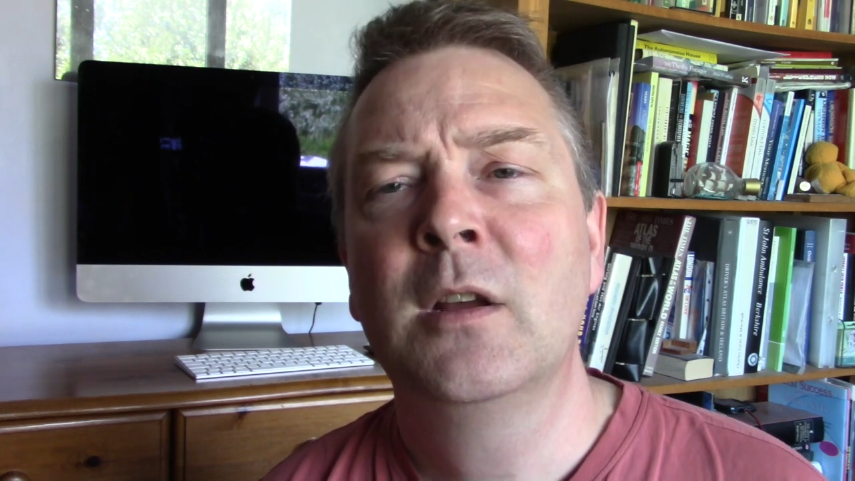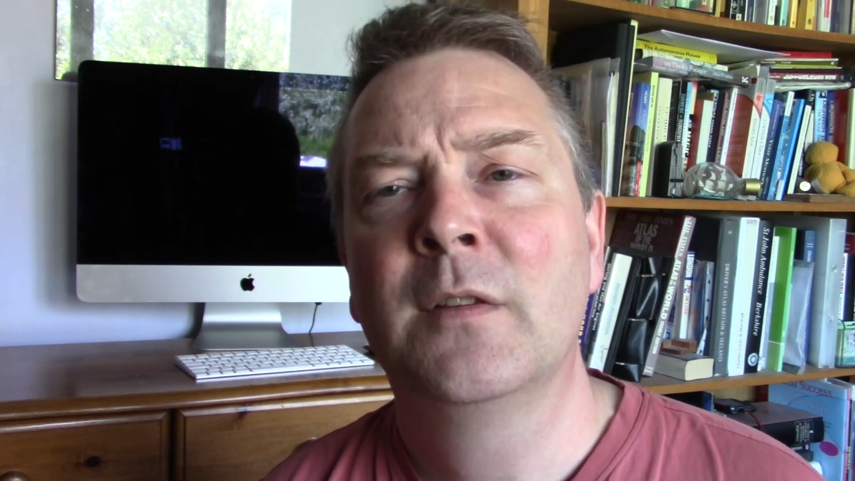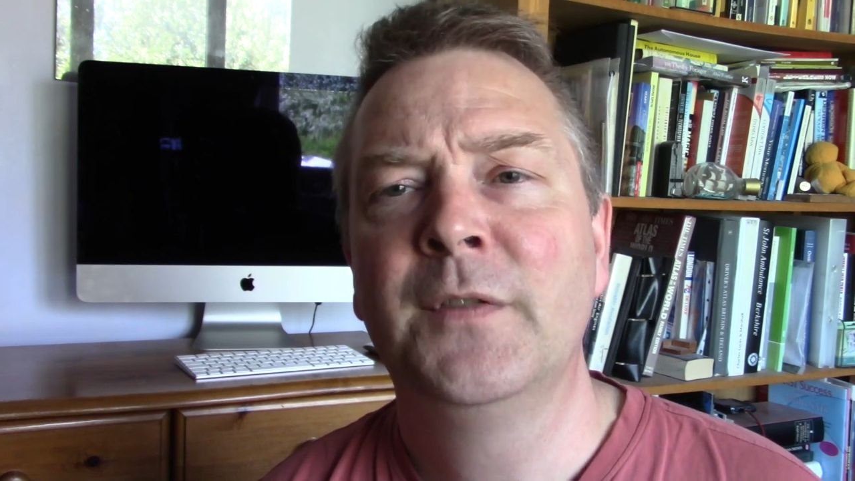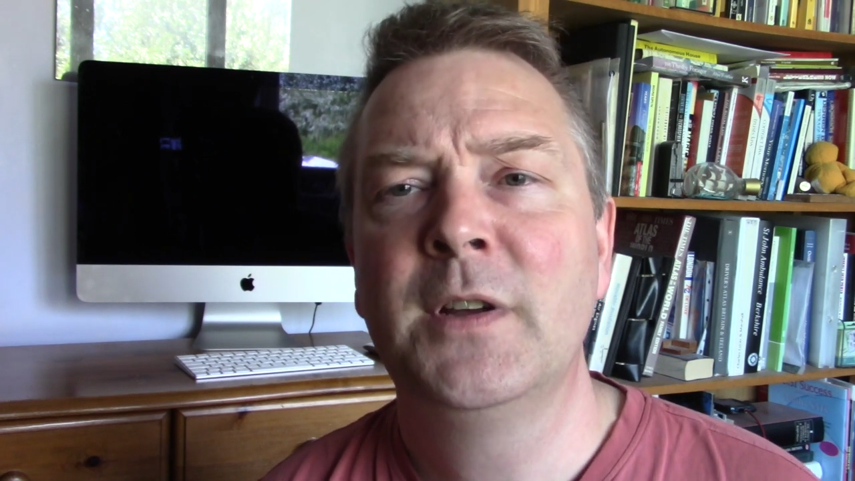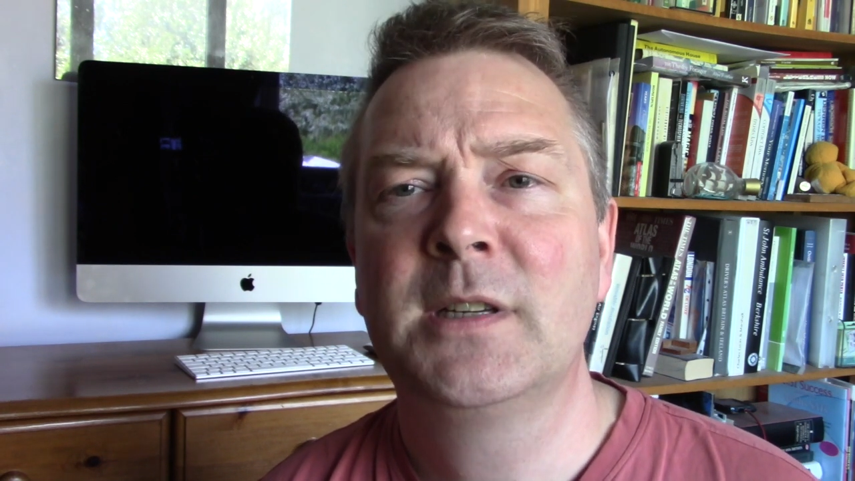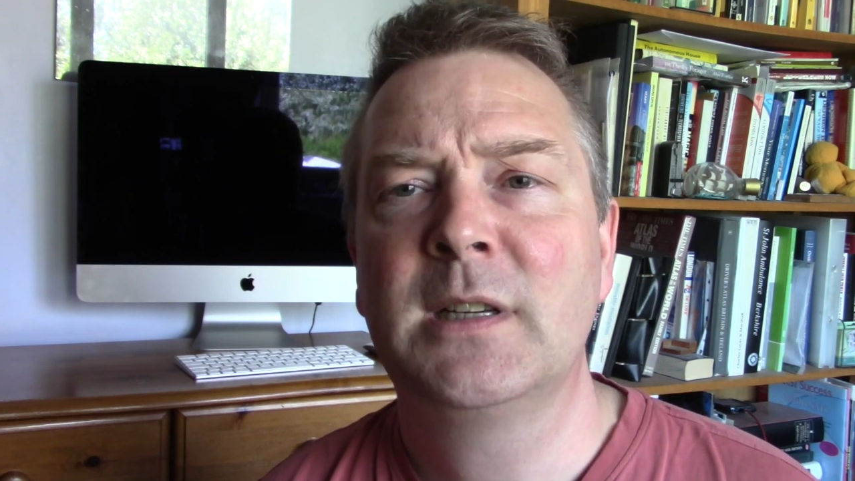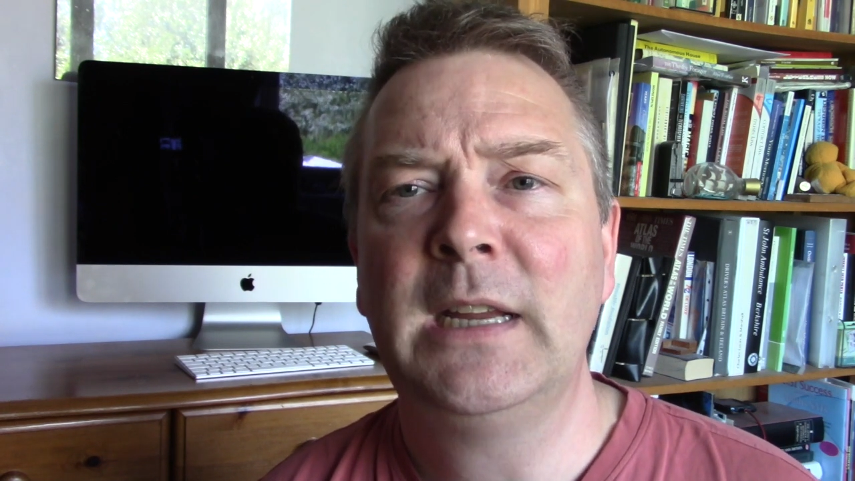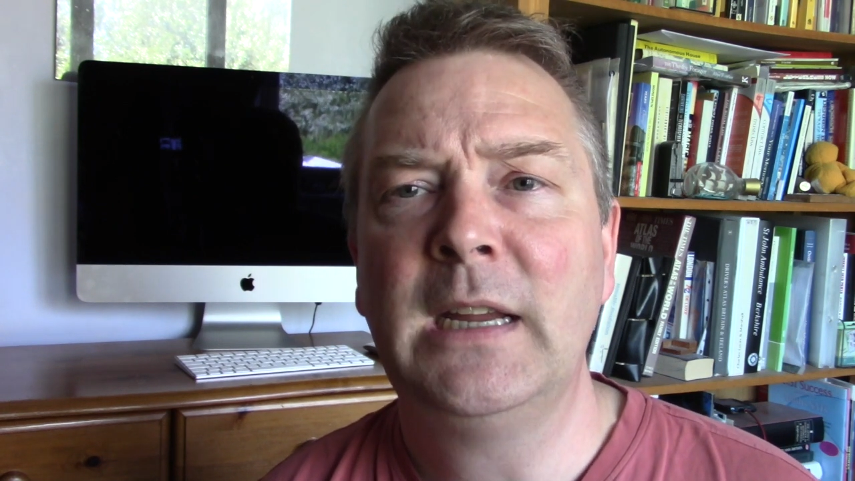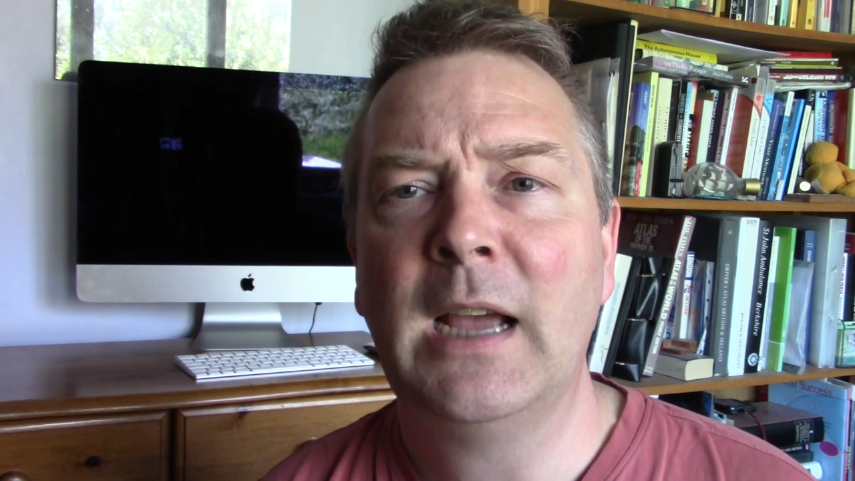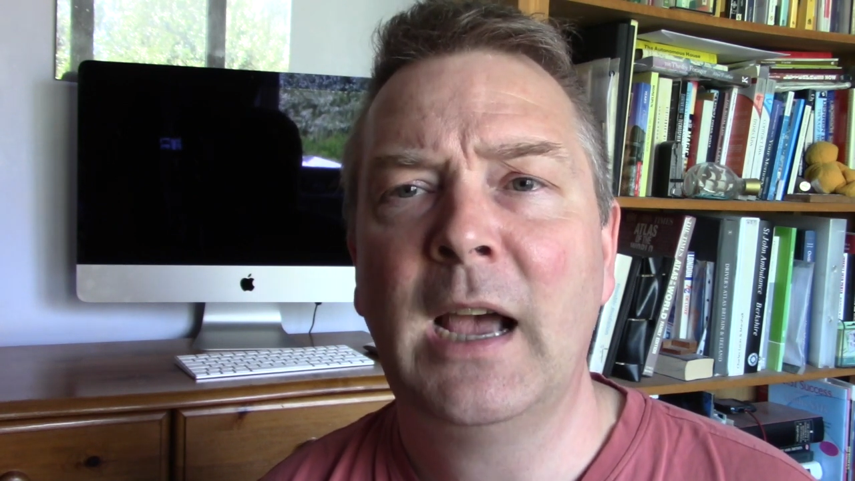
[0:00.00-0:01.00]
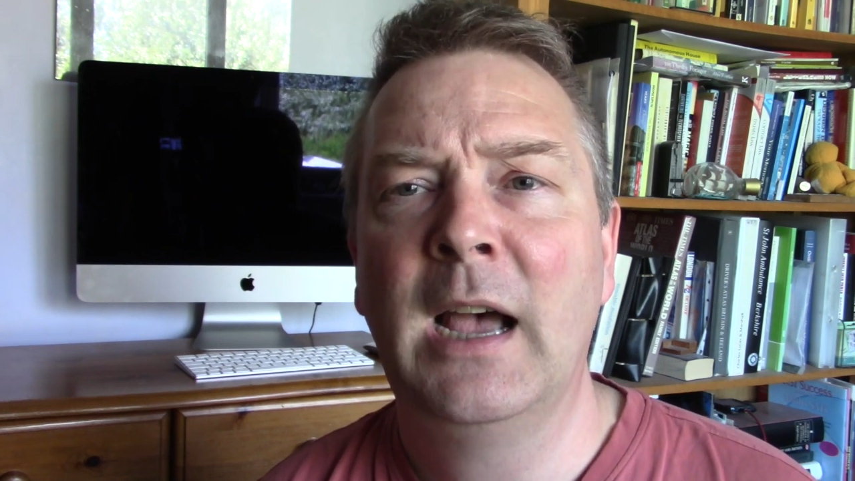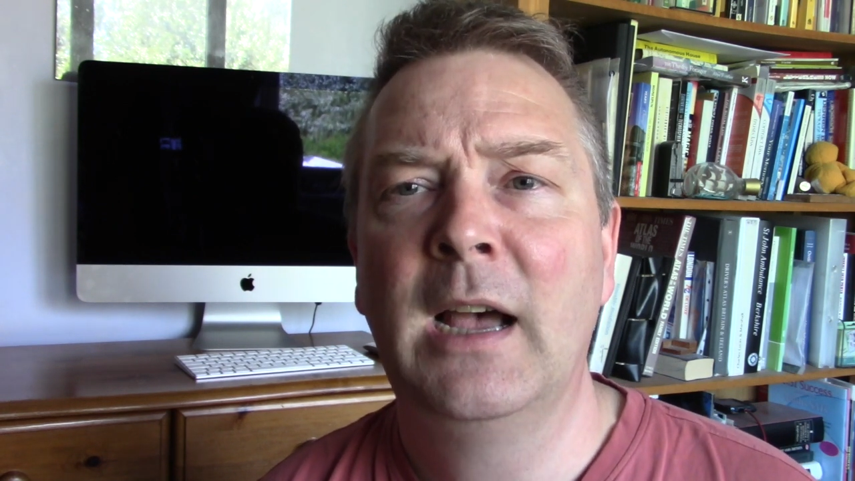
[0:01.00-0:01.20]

Conversely,